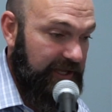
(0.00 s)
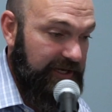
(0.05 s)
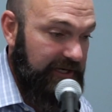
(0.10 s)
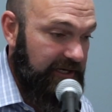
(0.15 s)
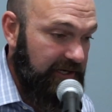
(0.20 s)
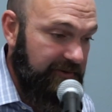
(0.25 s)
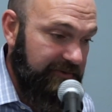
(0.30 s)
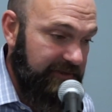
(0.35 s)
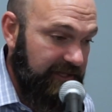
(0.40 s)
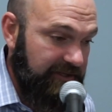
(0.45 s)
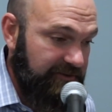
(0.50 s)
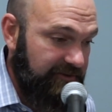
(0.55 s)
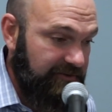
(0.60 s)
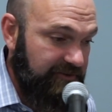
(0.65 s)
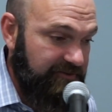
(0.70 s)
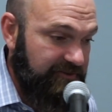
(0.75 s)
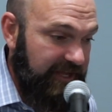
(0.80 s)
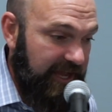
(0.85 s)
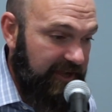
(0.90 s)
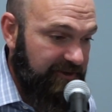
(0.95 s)
I didn't even get to
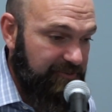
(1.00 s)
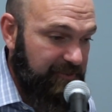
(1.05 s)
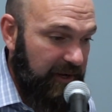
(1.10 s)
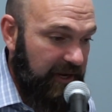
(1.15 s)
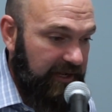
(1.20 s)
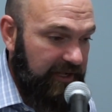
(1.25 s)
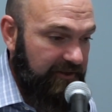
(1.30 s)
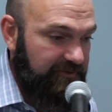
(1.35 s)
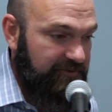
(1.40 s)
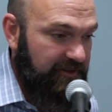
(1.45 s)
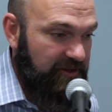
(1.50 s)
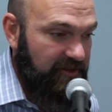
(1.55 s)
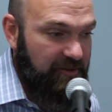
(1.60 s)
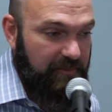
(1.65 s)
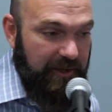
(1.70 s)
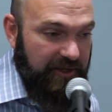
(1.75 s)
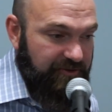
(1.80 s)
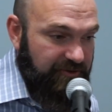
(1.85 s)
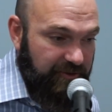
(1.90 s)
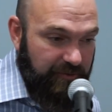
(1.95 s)
these tax brackets that you
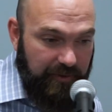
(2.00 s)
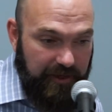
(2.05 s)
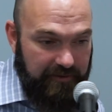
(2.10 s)
mentioned.